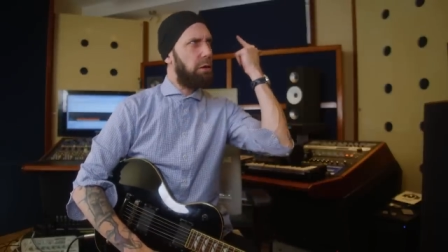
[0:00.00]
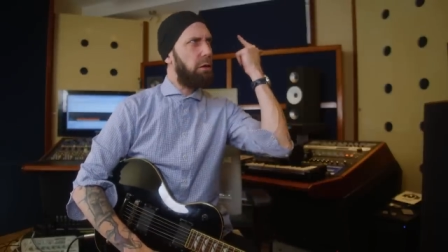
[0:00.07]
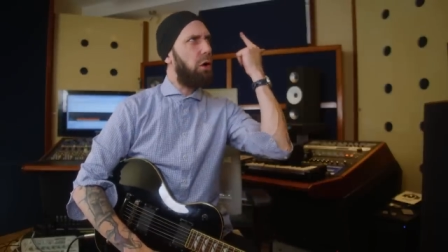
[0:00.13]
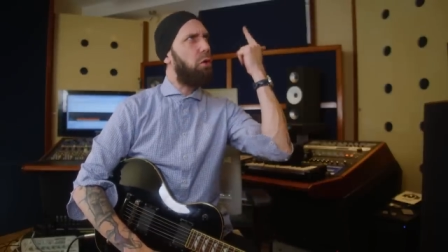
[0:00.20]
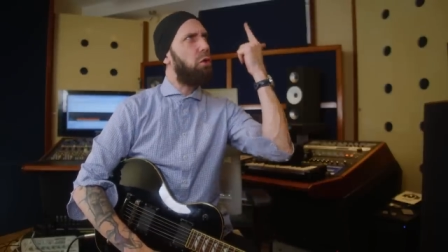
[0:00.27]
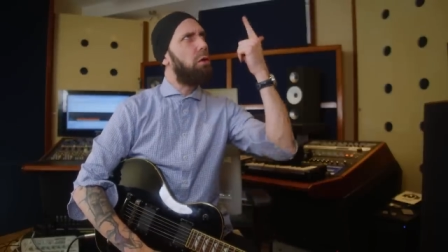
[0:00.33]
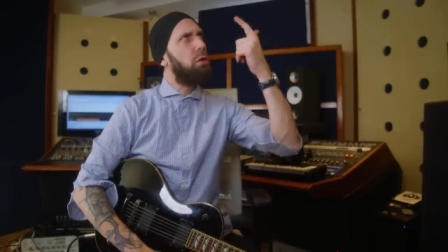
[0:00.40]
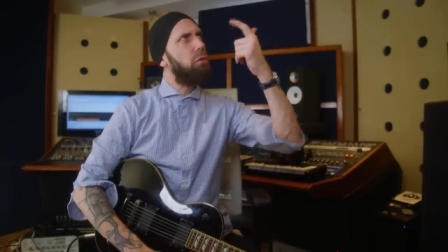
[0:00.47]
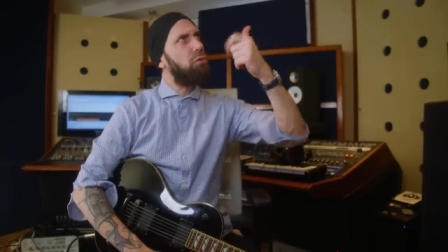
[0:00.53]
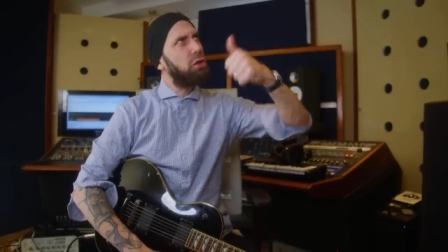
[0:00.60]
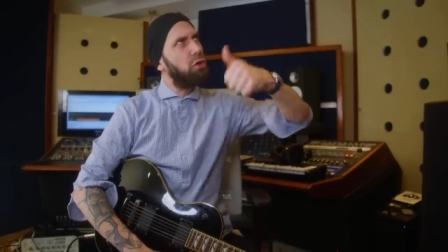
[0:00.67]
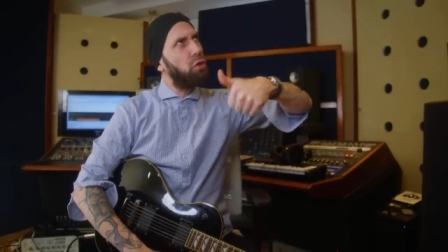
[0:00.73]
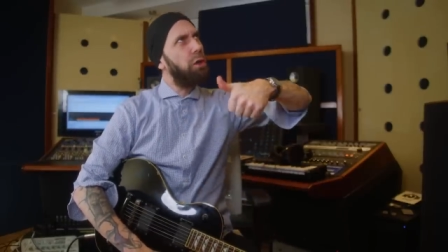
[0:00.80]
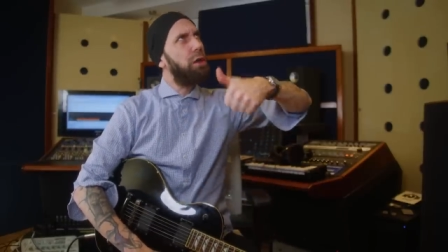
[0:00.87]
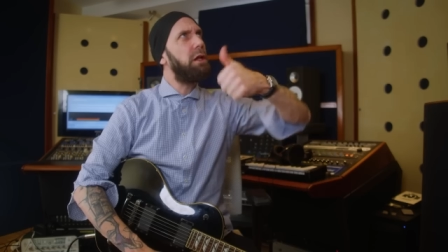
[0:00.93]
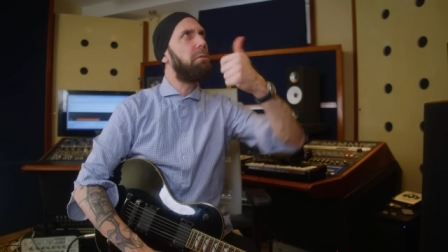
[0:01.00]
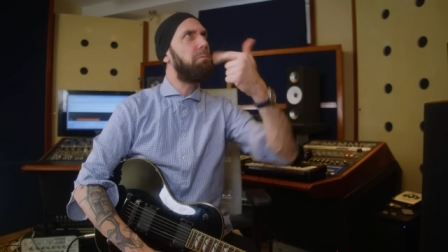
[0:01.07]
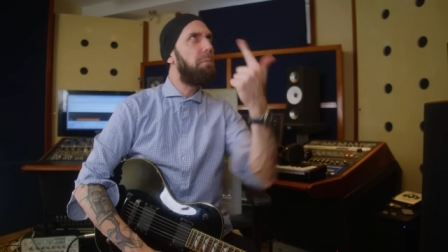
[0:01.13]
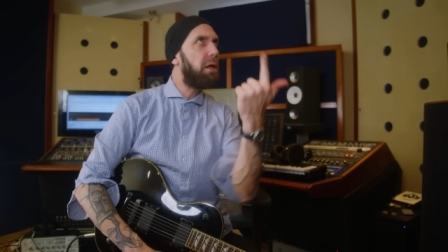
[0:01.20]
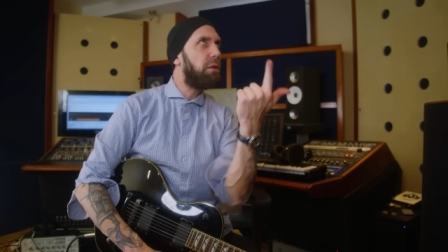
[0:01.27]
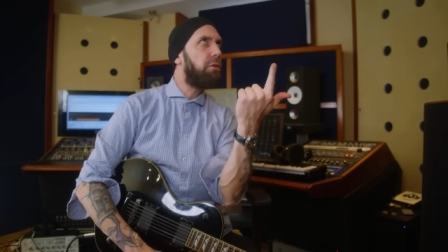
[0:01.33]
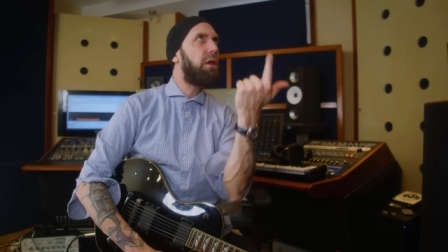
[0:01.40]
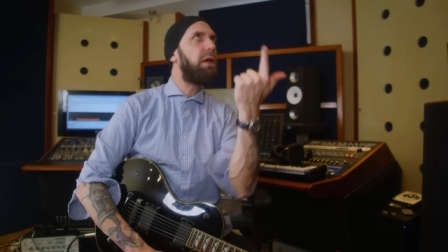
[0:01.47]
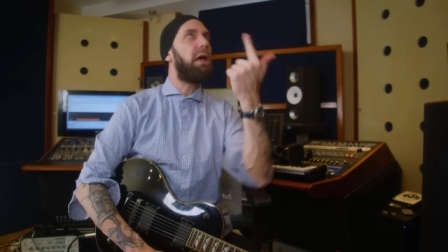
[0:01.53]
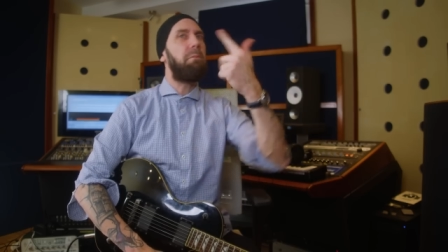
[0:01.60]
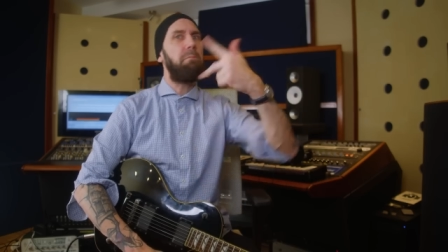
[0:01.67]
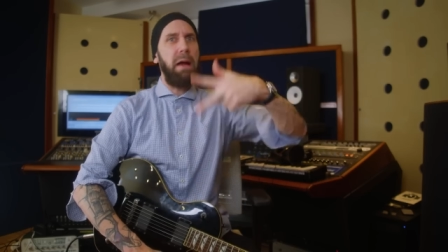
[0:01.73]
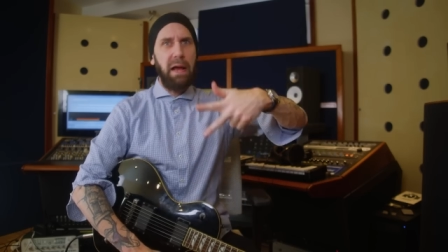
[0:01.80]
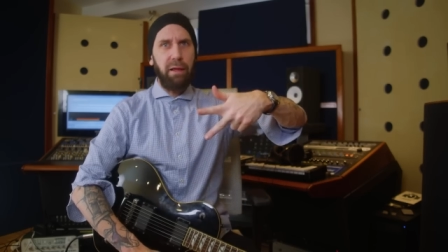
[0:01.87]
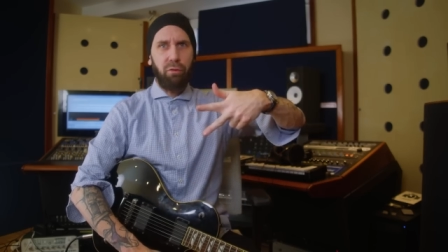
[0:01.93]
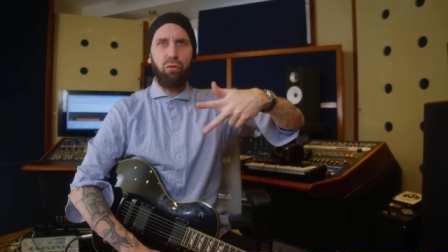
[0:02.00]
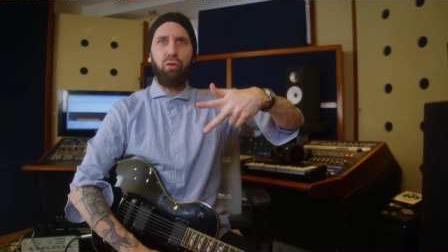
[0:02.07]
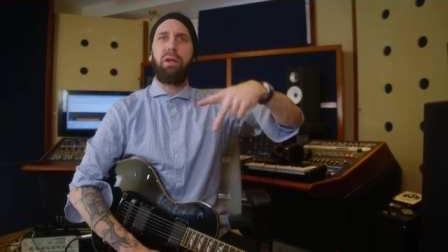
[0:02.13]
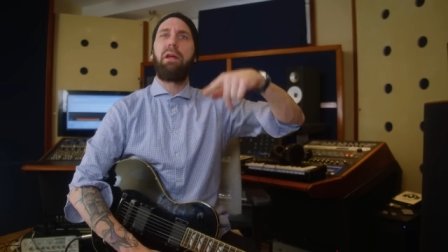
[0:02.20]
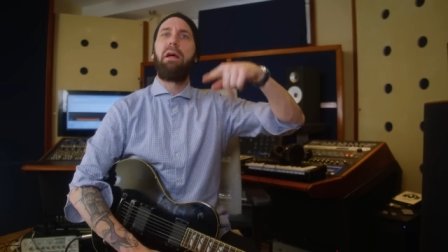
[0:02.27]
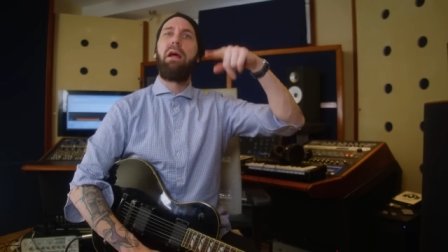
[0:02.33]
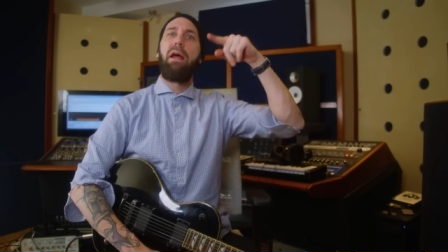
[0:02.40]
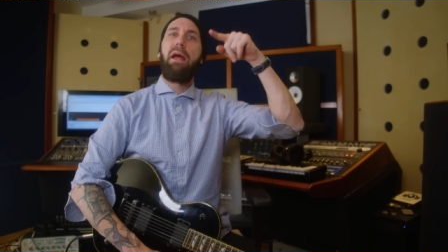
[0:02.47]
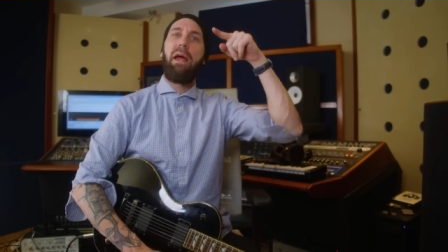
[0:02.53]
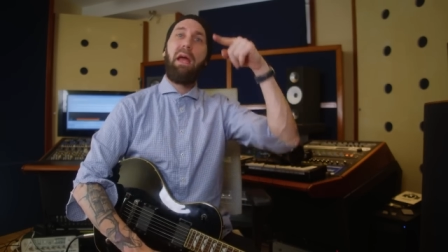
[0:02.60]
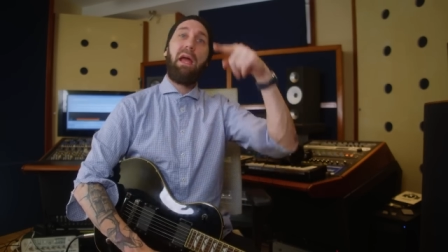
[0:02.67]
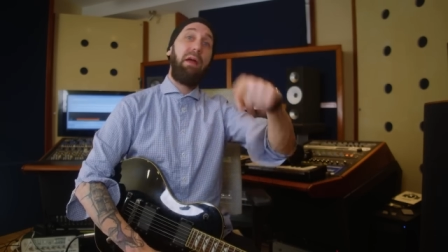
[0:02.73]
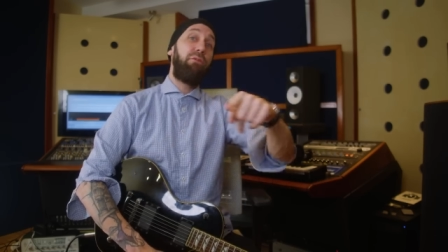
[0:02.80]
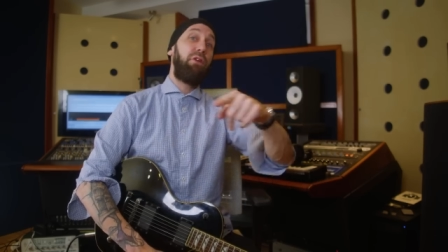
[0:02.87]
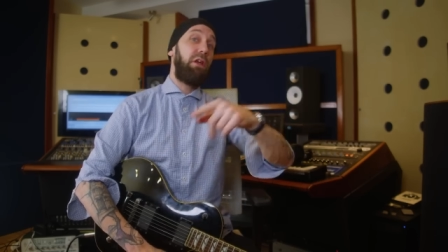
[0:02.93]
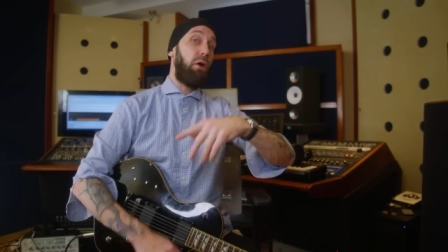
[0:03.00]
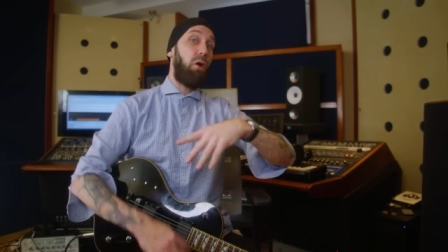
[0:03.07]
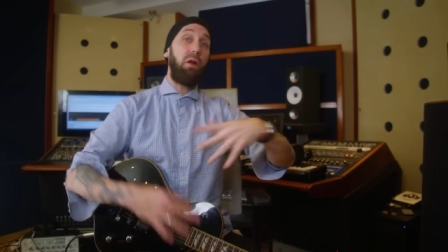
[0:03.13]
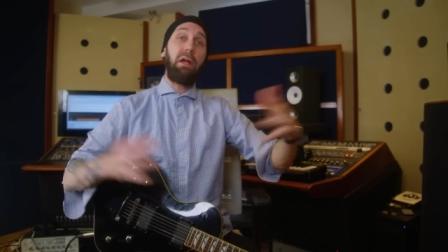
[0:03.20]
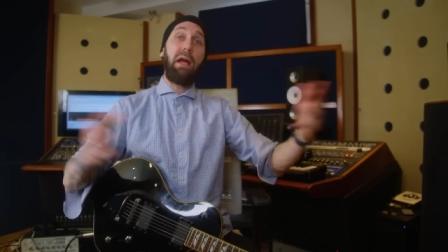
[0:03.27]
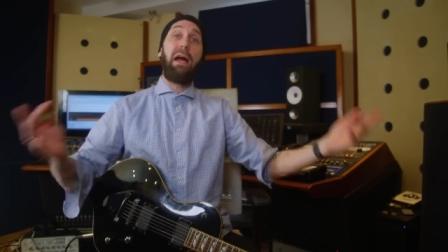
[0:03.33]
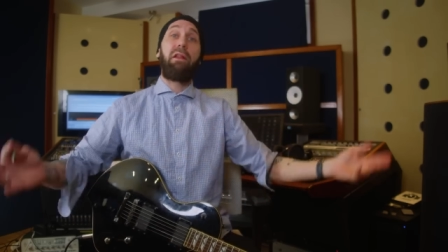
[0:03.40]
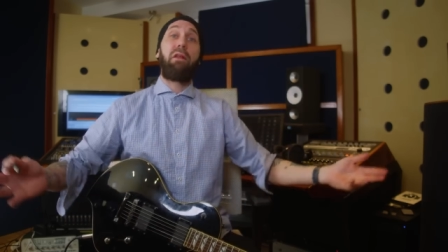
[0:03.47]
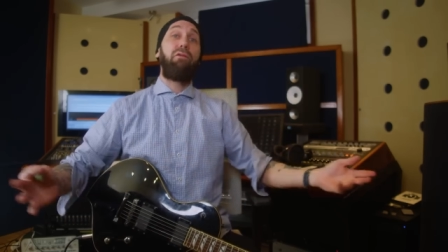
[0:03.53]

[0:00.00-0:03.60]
no, recording, mixing and mastering heavy, all kinds of